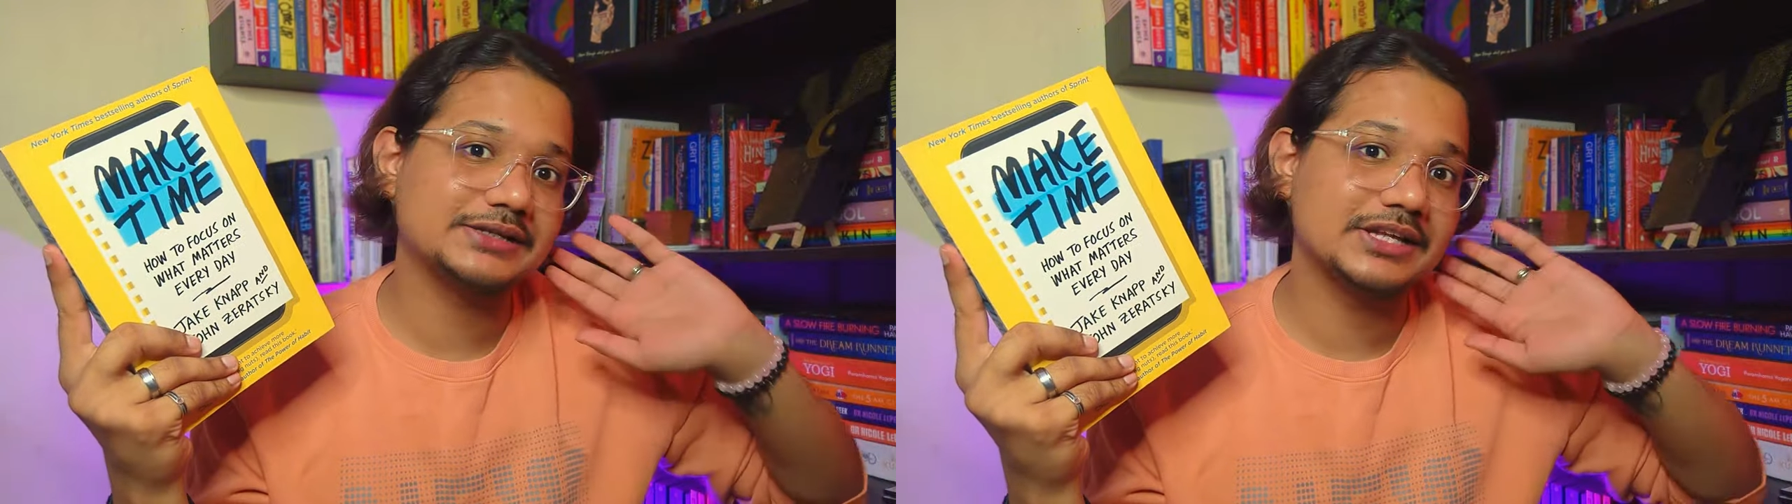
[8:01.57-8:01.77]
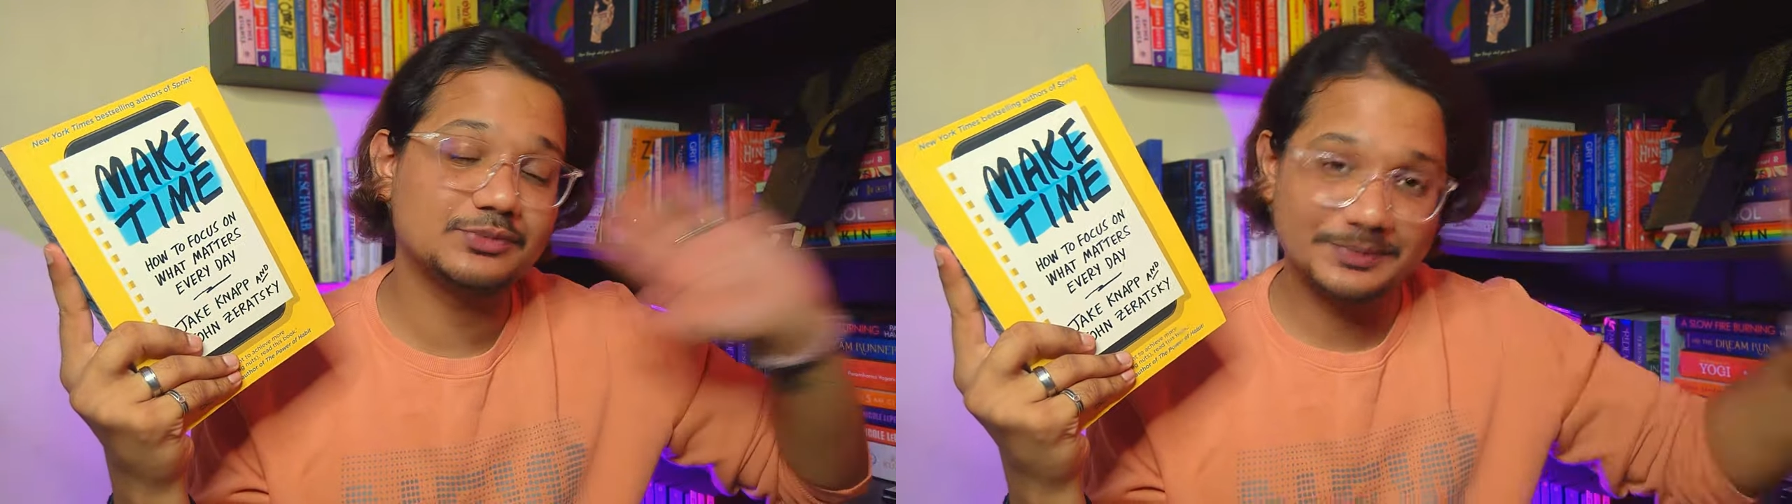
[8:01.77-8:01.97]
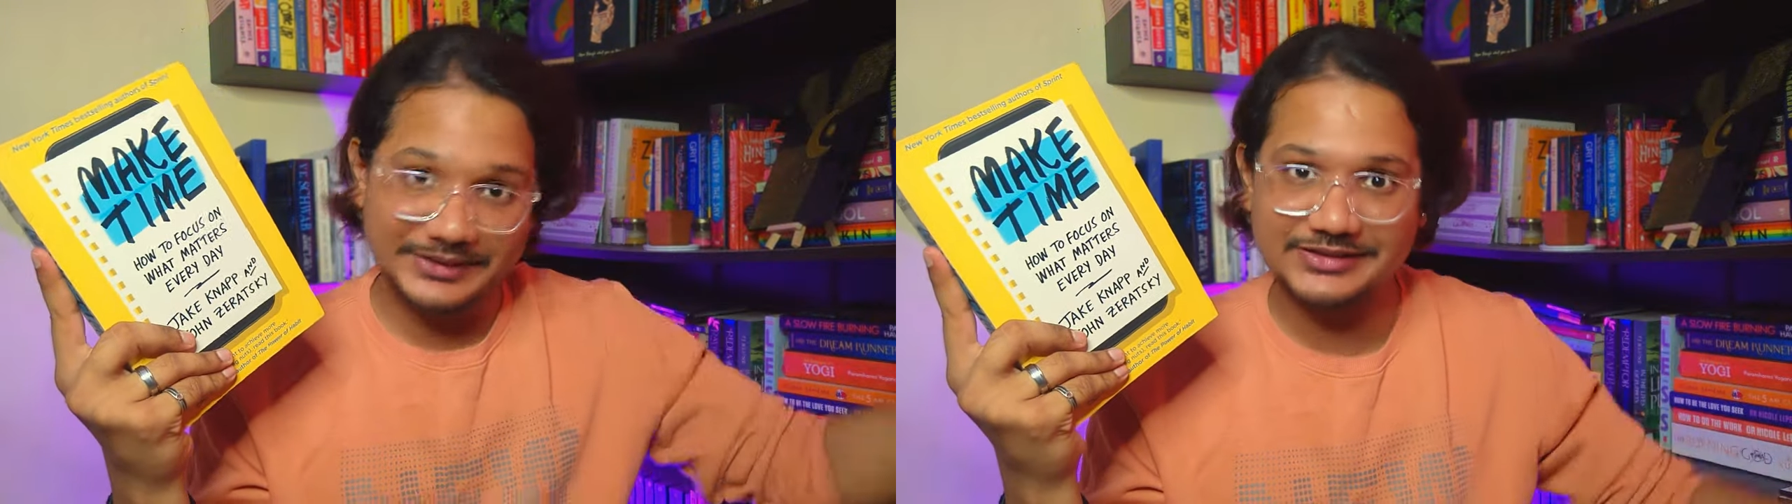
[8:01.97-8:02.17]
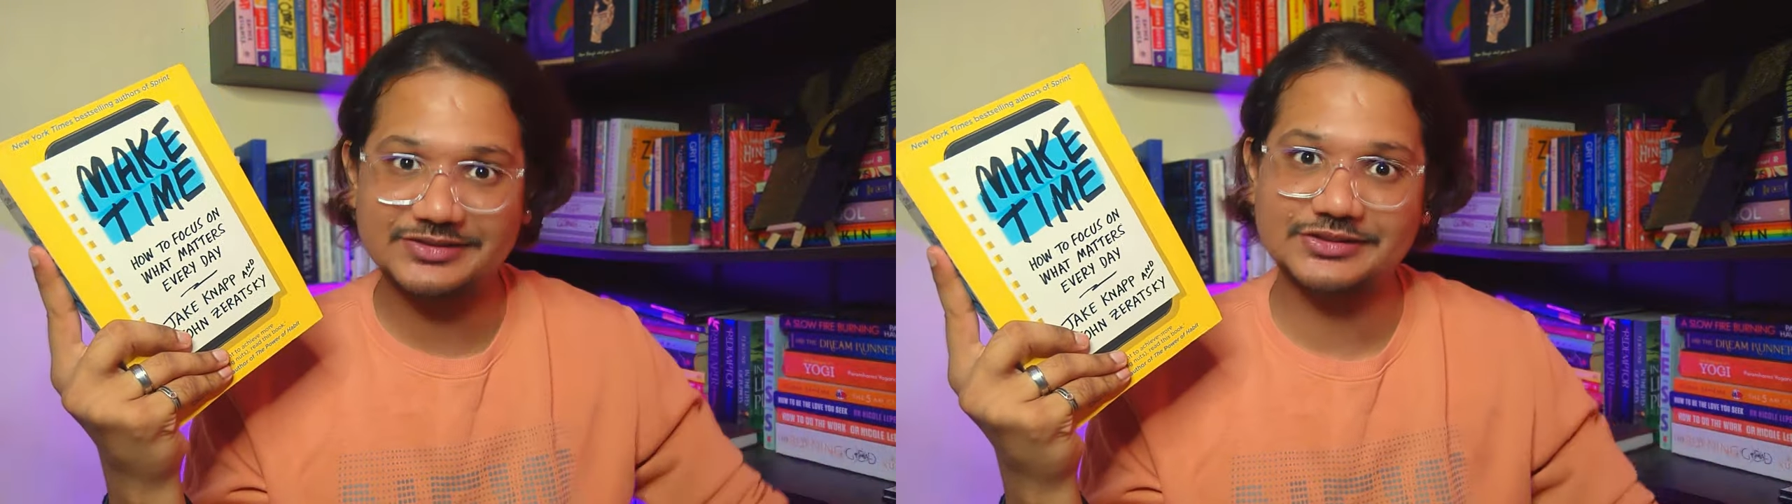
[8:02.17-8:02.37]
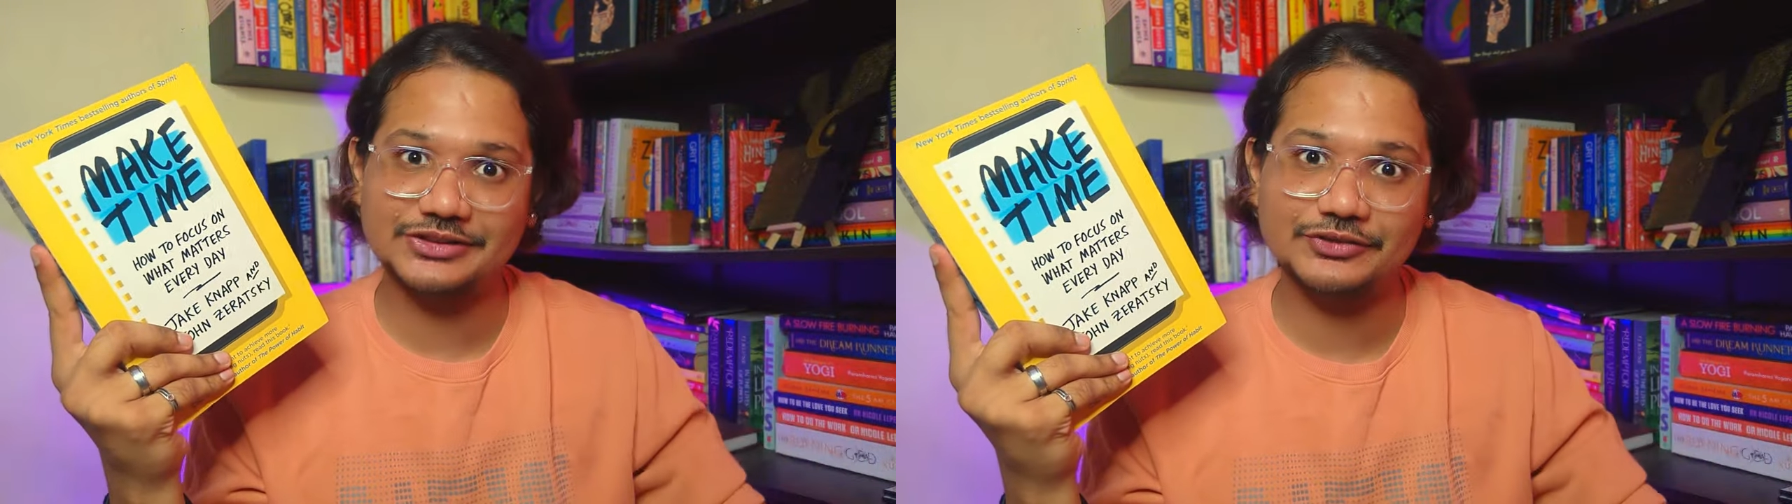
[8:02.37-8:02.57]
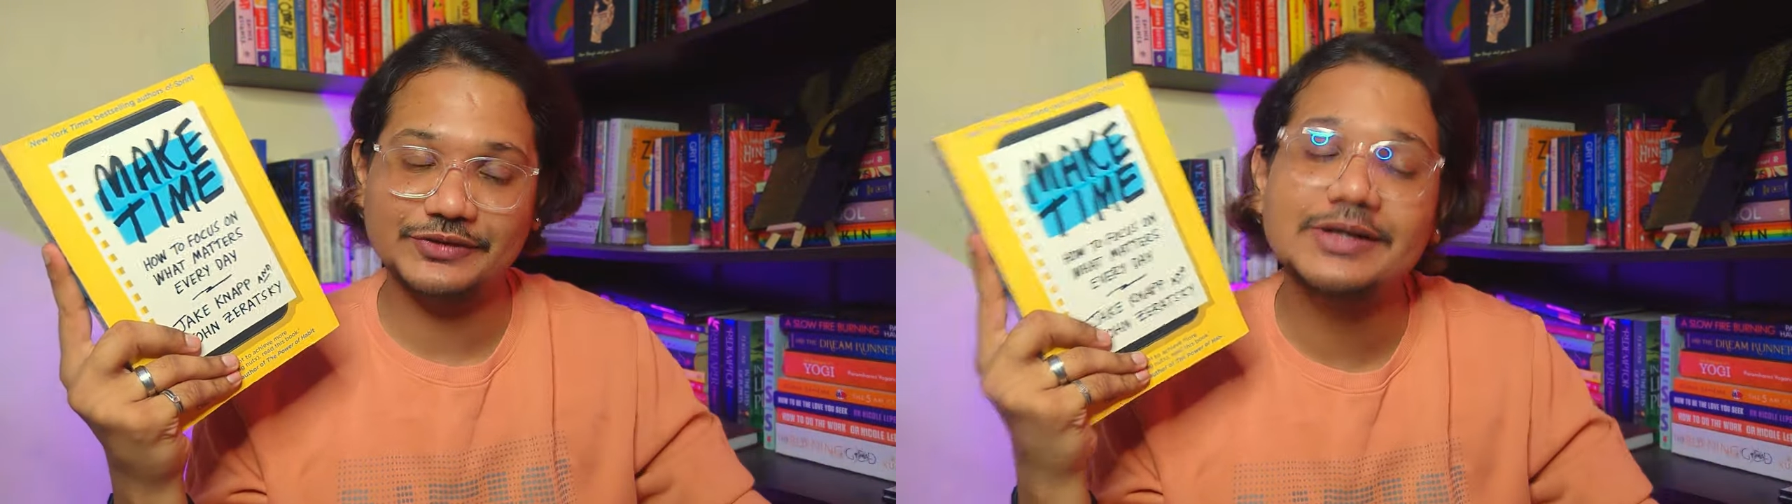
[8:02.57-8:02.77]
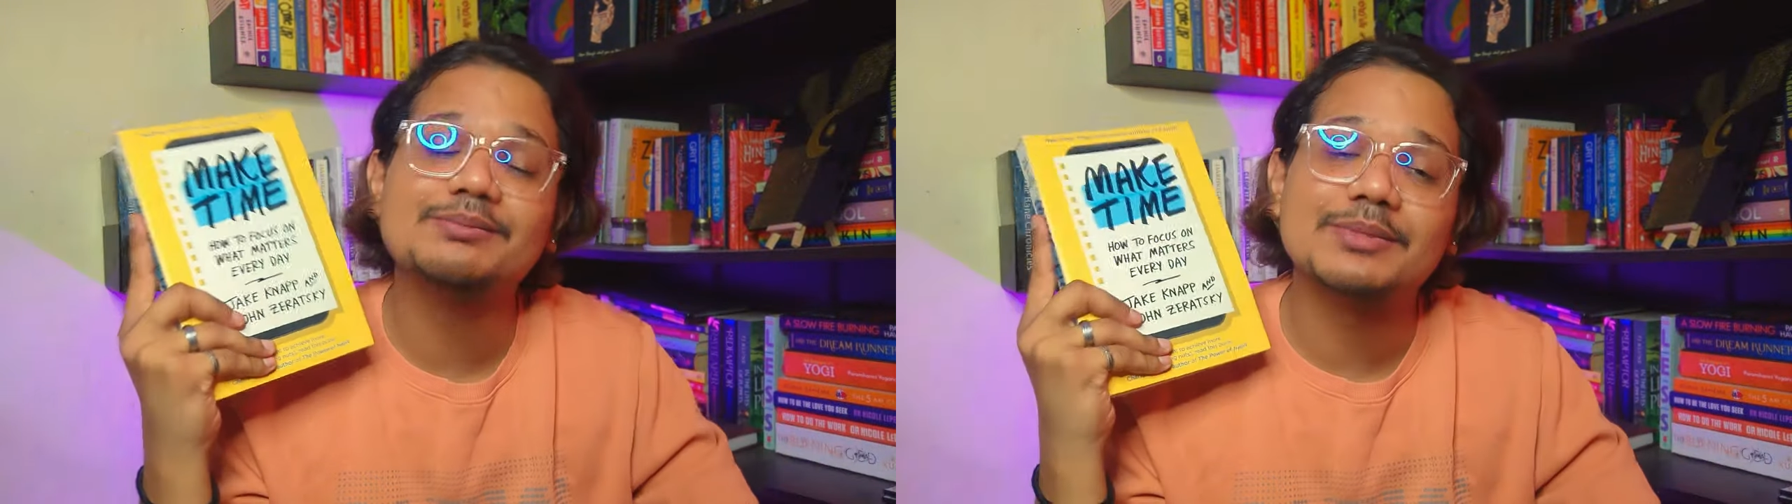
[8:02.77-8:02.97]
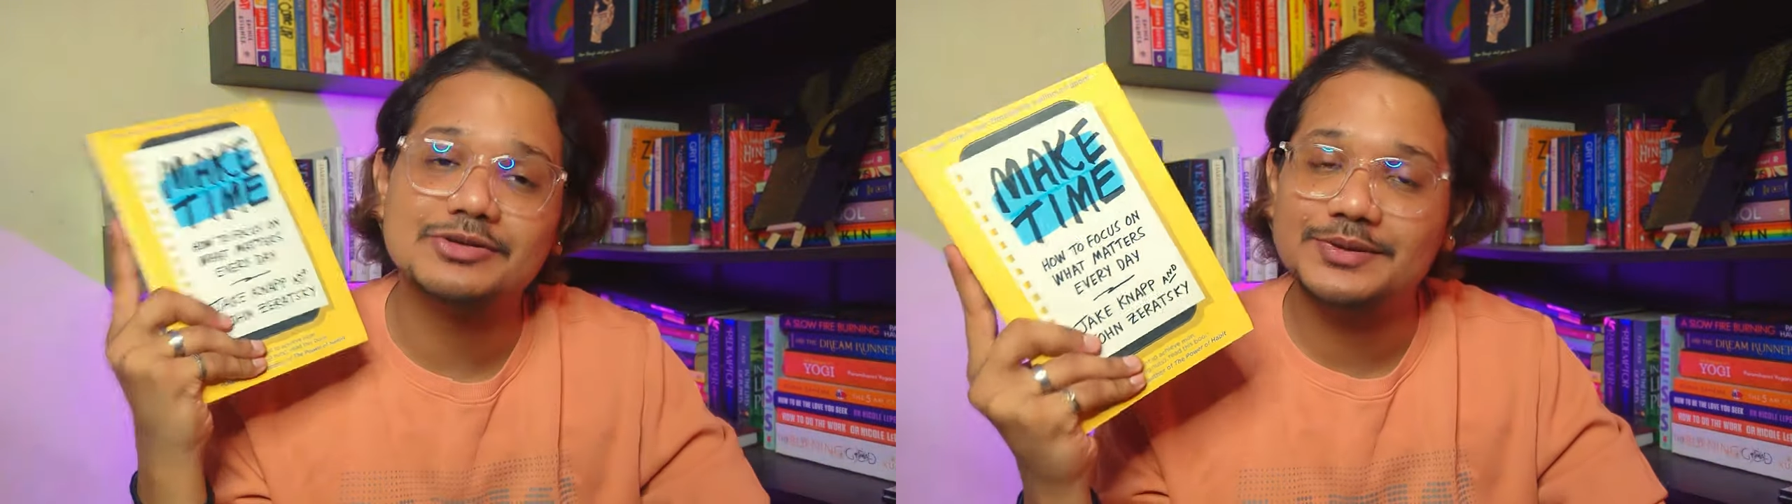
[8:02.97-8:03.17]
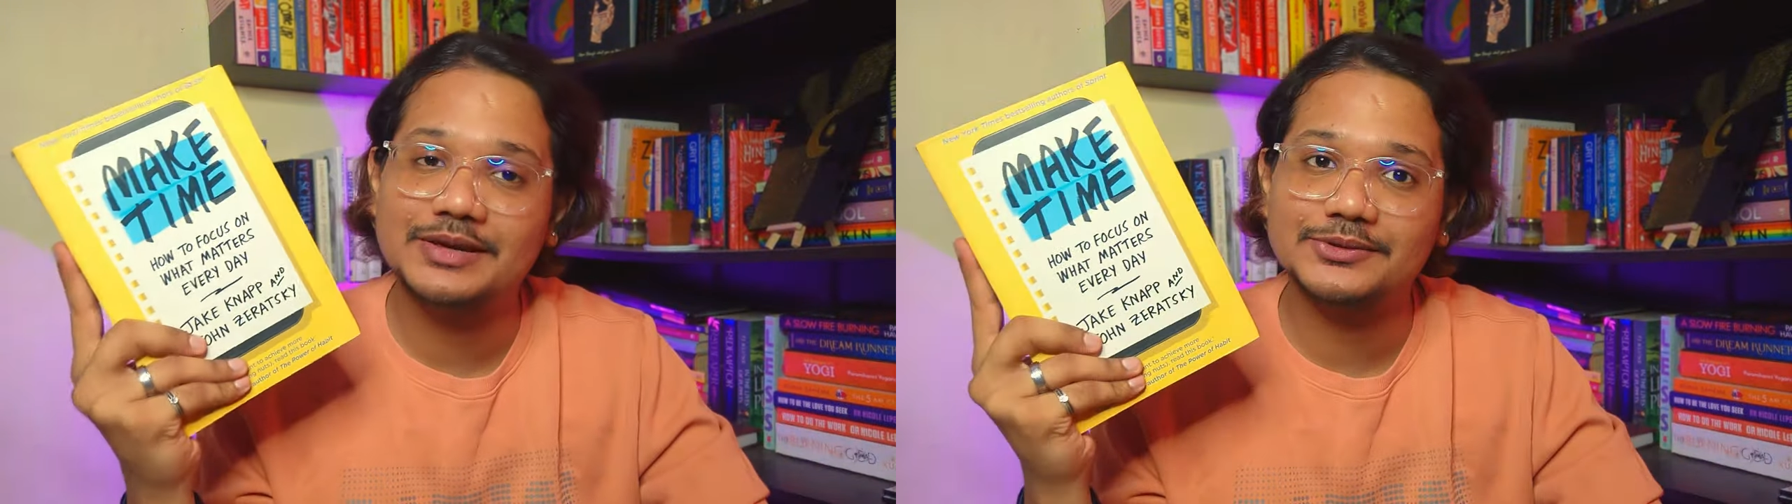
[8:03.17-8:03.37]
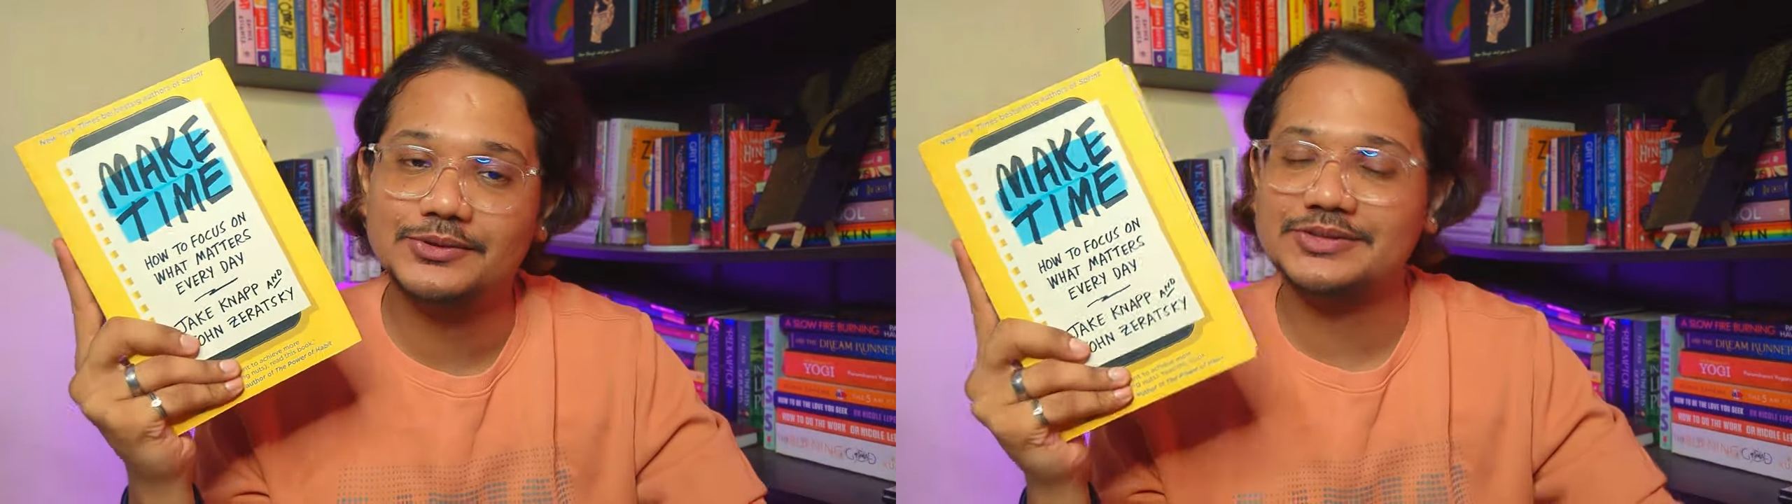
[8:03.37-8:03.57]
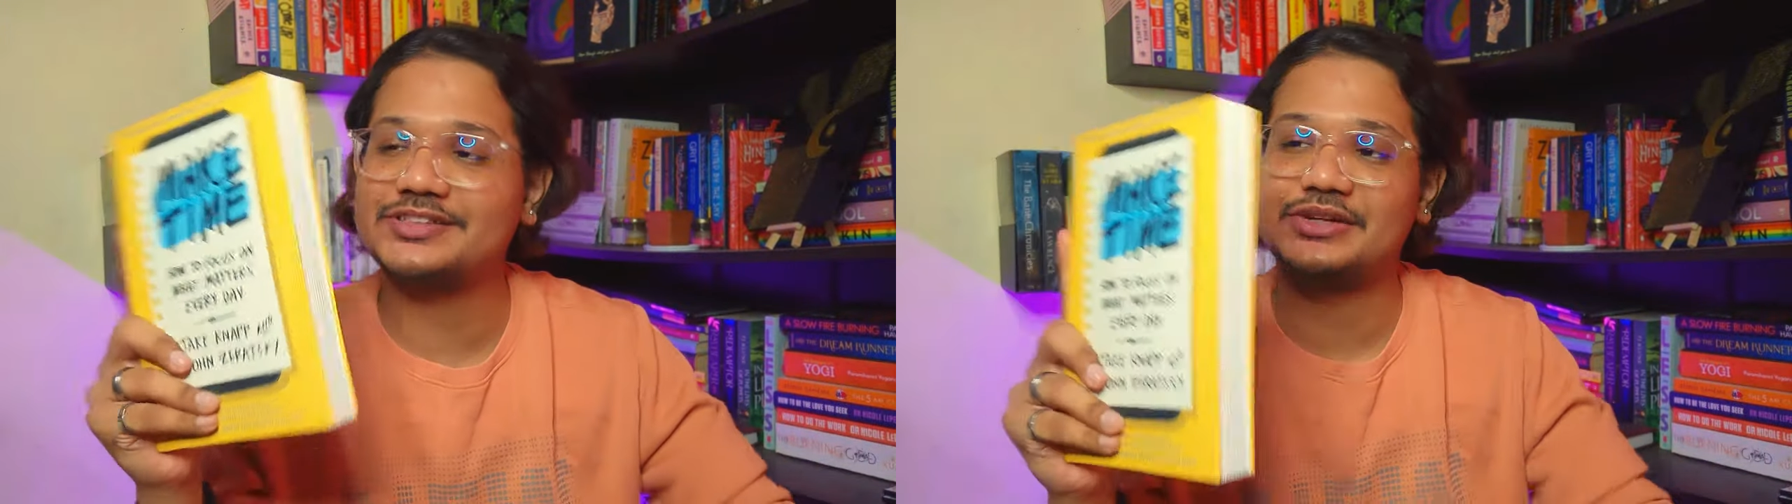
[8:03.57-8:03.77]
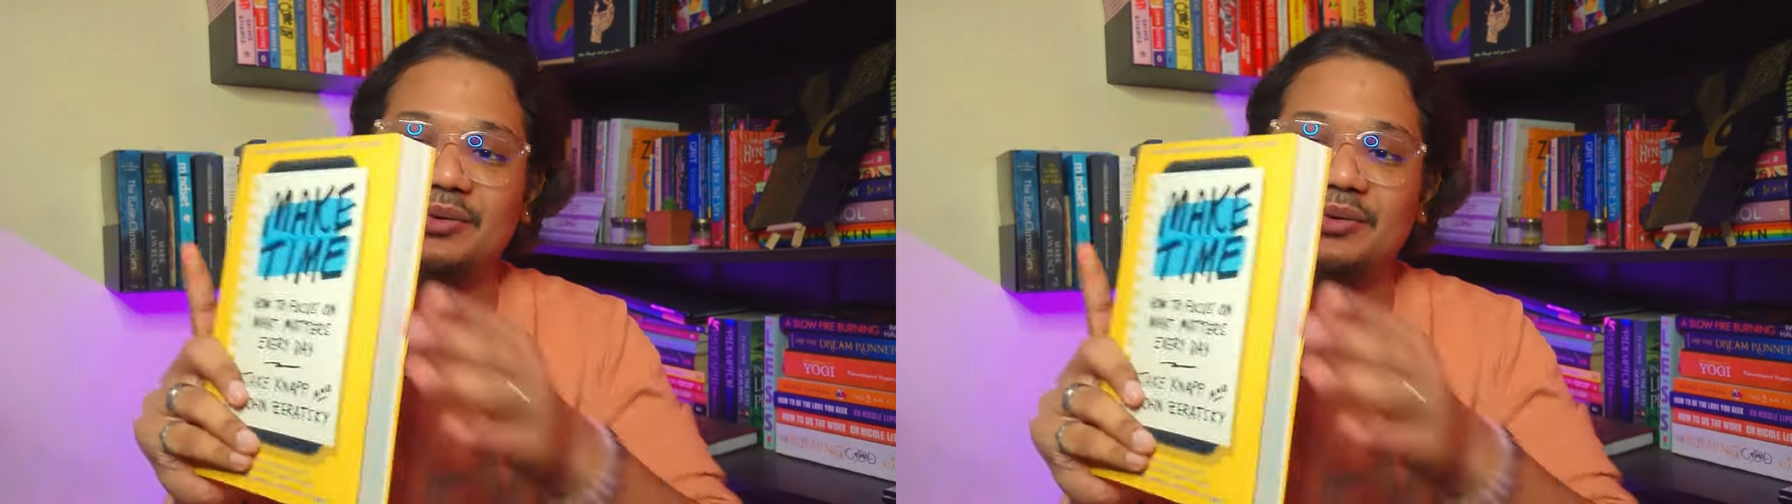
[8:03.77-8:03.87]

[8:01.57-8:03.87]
experienced in their field must be able to understand.